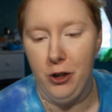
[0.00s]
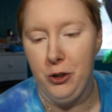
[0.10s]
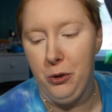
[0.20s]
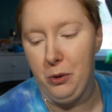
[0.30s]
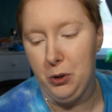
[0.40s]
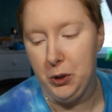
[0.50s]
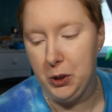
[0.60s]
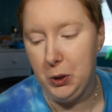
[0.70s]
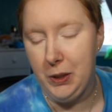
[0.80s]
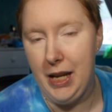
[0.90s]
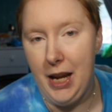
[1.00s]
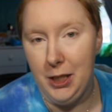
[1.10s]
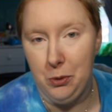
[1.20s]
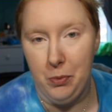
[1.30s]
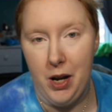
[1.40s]
to the good old
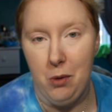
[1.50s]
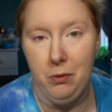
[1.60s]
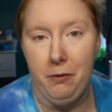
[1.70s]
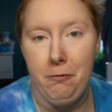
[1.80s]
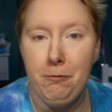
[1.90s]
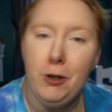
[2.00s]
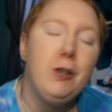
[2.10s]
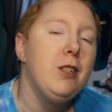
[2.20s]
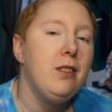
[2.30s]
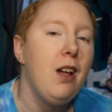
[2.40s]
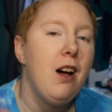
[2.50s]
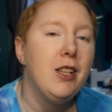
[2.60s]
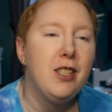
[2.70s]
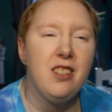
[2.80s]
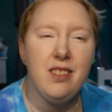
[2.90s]
days when I first
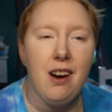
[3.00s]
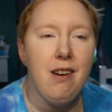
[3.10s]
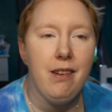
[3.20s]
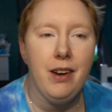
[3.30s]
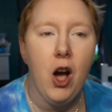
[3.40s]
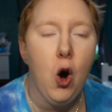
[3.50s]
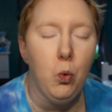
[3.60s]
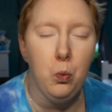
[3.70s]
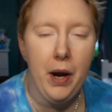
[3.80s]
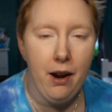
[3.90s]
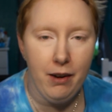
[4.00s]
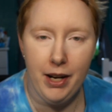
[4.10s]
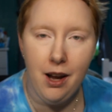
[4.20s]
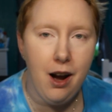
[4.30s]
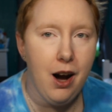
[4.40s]
started
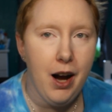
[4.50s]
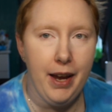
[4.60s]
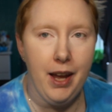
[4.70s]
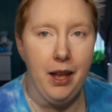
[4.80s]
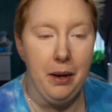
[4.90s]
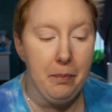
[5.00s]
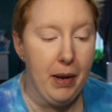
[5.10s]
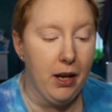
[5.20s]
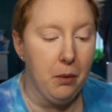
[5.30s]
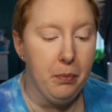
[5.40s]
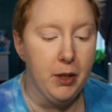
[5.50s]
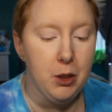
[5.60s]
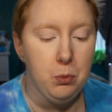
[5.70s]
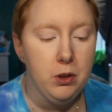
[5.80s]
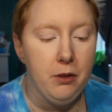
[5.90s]
wearing high-end makeup.
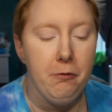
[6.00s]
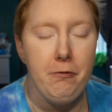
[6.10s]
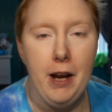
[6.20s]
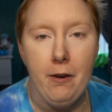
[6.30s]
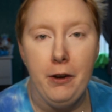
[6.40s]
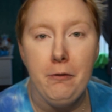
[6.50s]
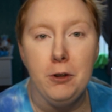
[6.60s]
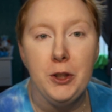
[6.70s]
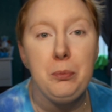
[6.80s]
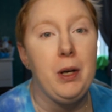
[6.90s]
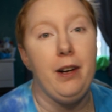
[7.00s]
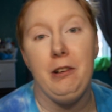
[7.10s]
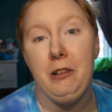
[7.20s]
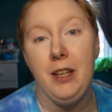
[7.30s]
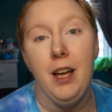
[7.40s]
This was the very first
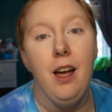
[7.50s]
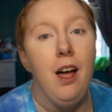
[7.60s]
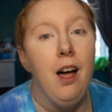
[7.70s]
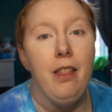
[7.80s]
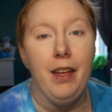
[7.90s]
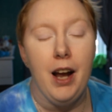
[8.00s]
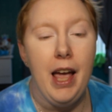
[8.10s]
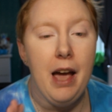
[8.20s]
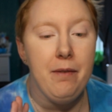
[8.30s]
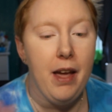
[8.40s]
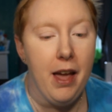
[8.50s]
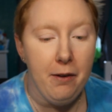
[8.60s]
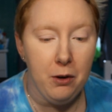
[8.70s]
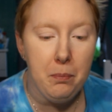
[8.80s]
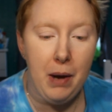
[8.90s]
product that I have
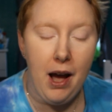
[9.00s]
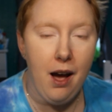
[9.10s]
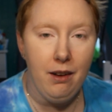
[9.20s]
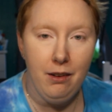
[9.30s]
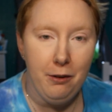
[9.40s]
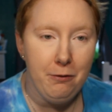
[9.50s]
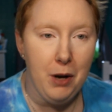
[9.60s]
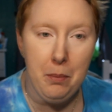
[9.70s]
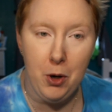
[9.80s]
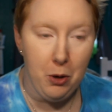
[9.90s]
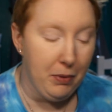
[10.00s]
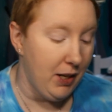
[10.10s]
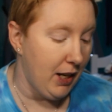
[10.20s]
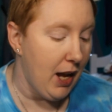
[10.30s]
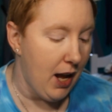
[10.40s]
ever bought from Urban
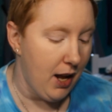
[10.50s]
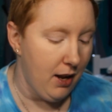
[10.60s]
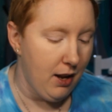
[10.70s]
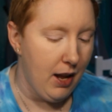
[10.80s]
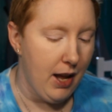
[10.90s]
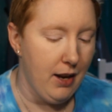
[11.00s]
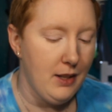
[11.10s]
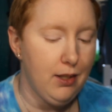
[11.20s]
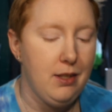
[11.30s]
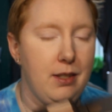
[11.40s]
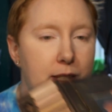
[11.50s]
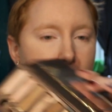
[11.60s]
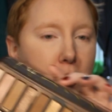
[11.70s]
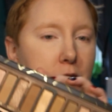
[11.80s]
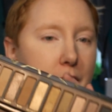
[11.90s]
Decay, and it
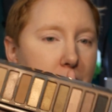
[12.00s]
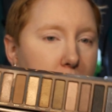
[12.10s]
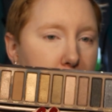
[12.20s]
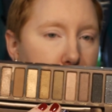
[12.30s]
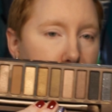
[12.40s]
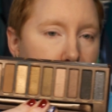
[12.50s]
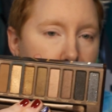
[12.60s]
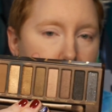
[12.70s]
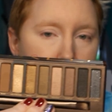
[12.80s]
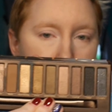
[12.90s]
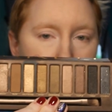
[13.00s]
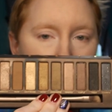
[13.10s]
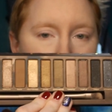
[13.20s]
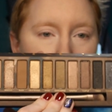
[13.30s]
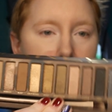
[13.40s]
still is good
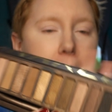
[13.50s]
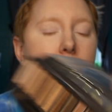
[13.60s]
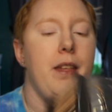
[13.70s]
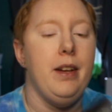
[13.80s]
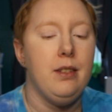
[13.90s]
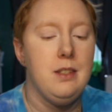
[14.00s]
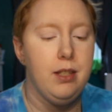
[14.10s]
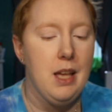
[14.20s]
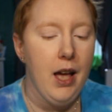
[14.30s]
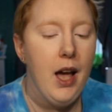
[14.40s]
to this